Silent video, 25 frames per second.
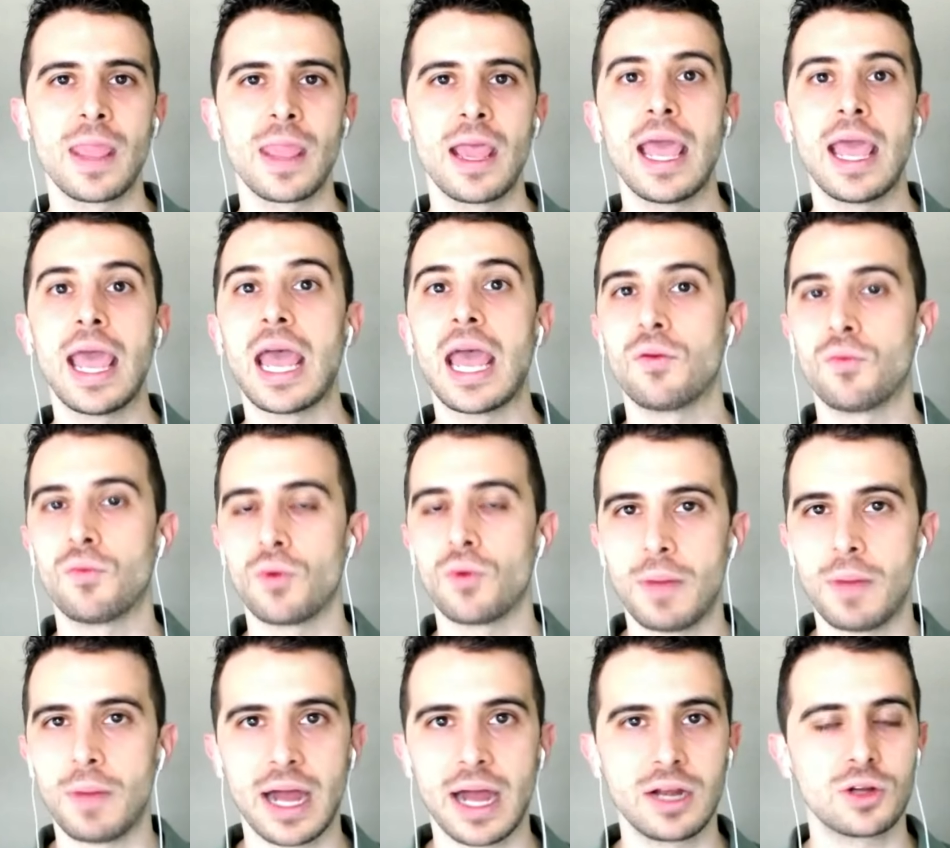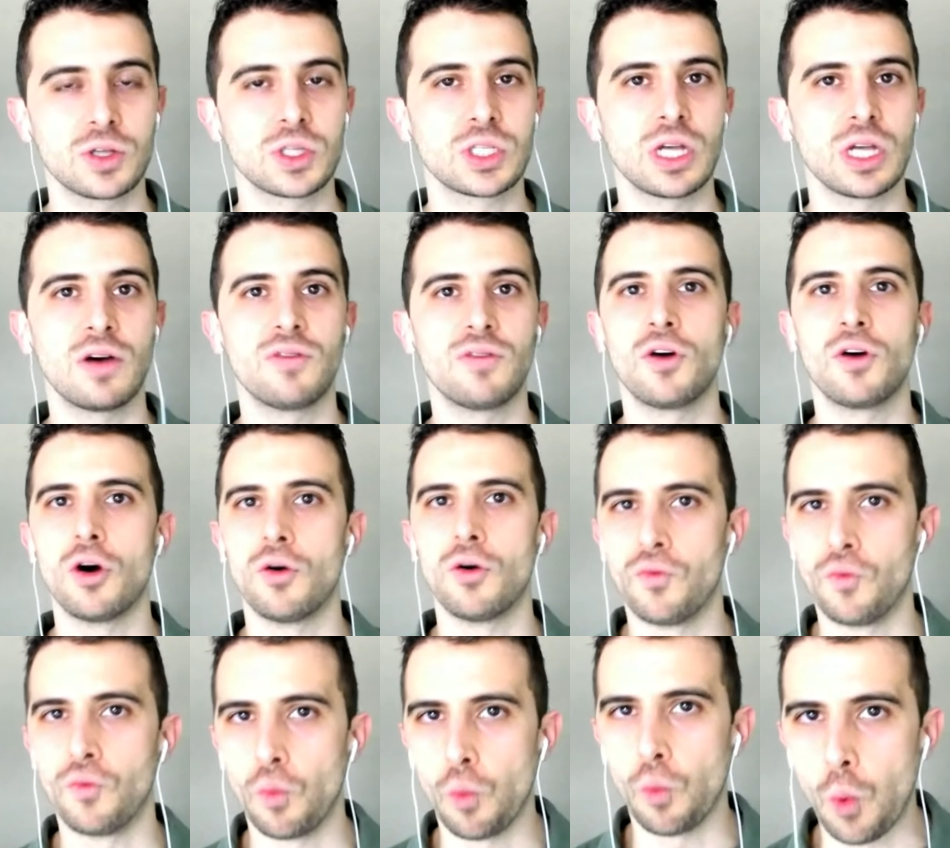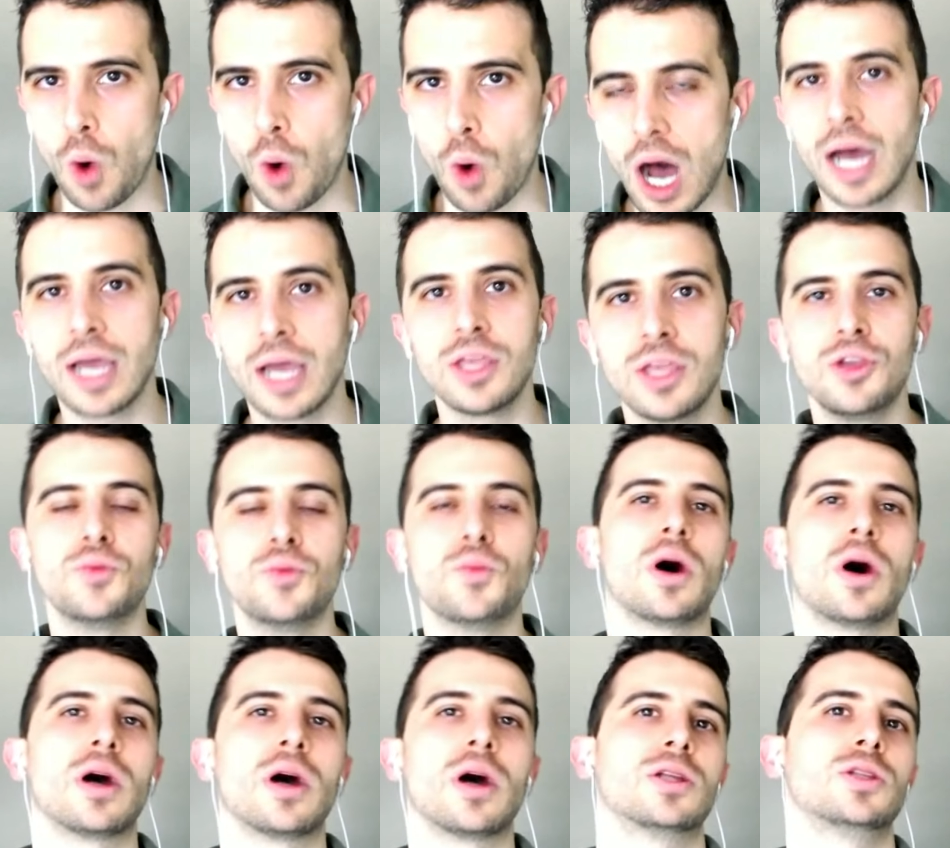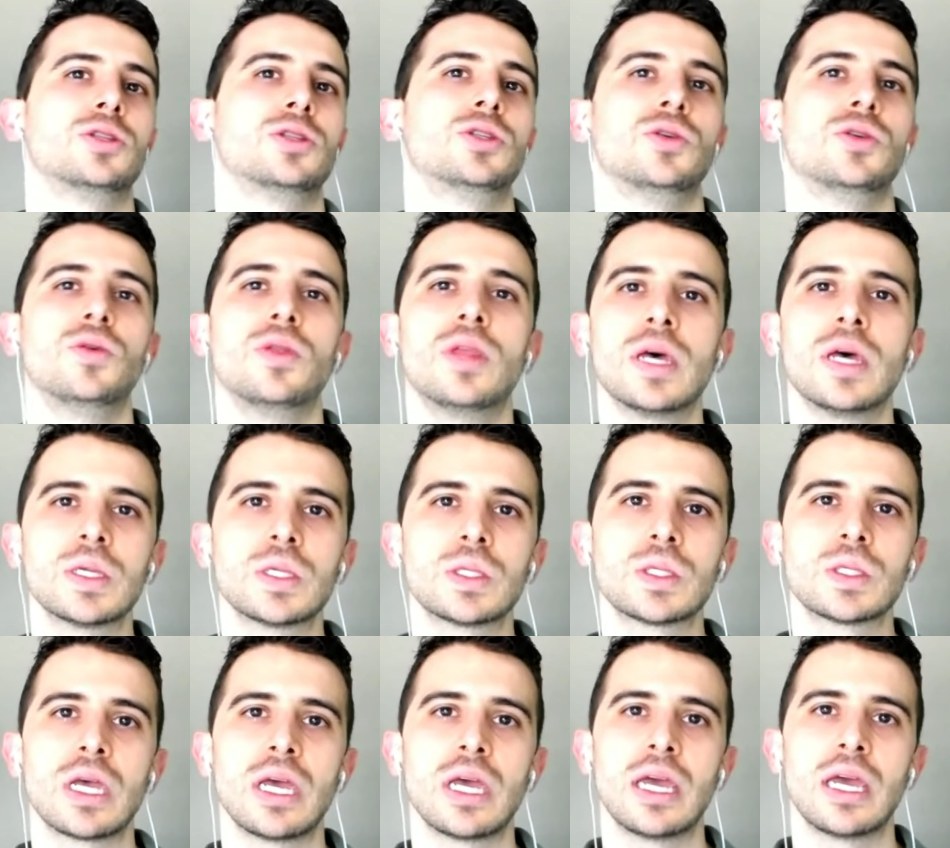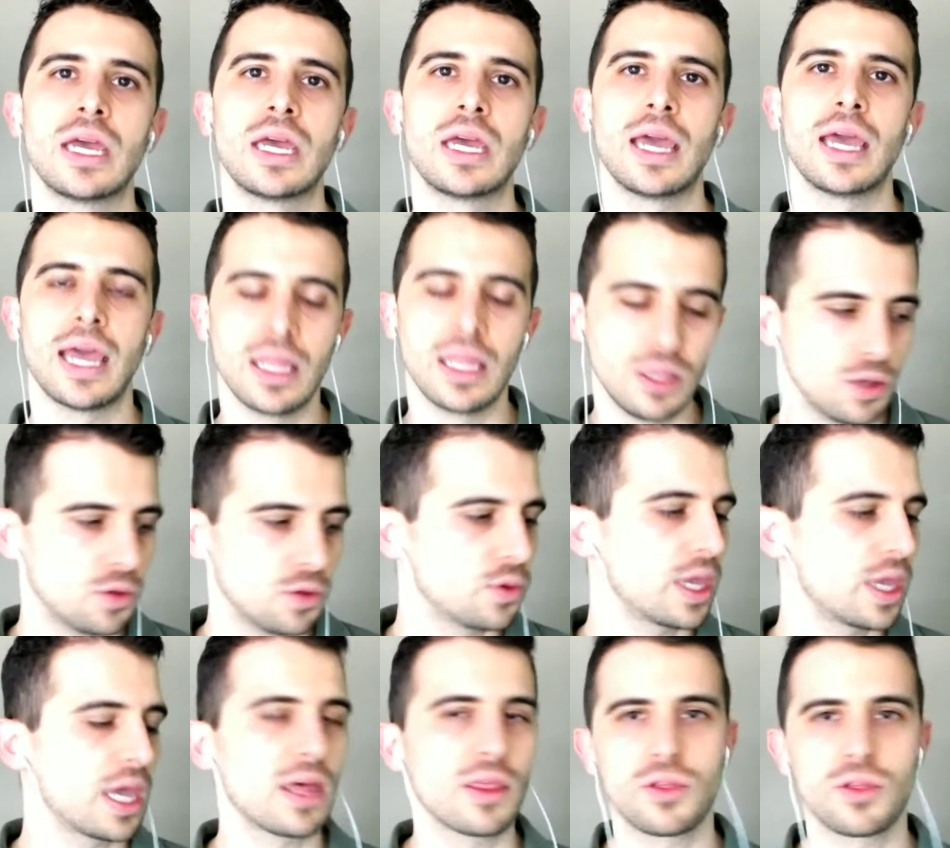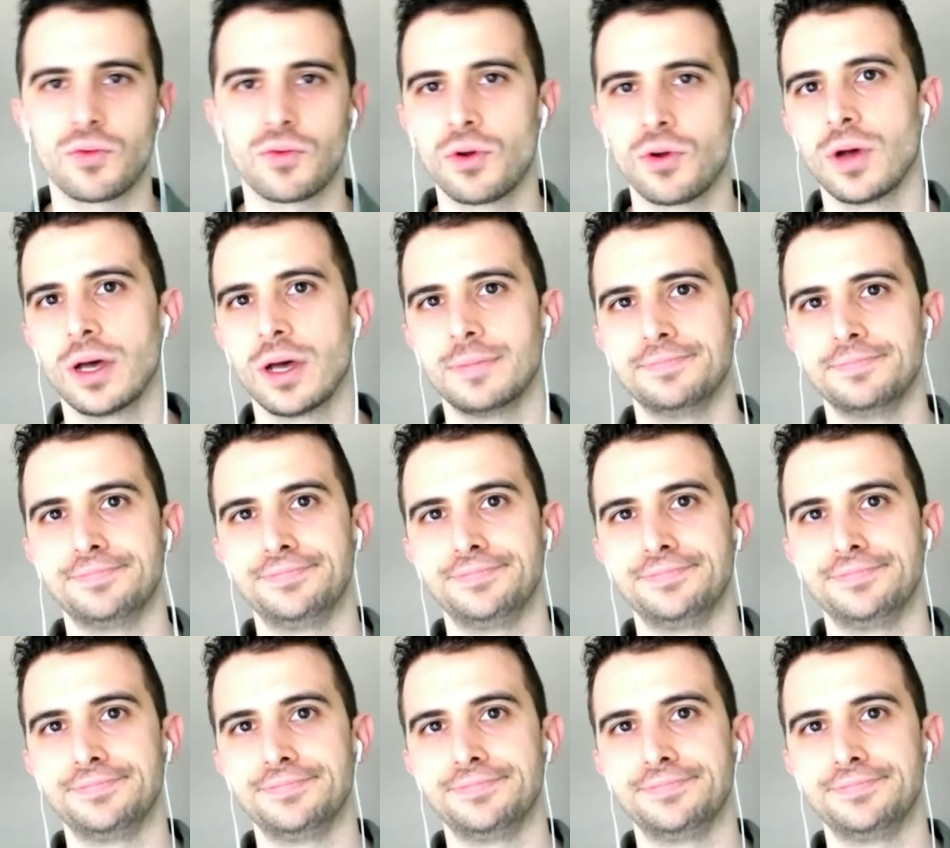and remind yourself of why you want to do this, and you'll get through it.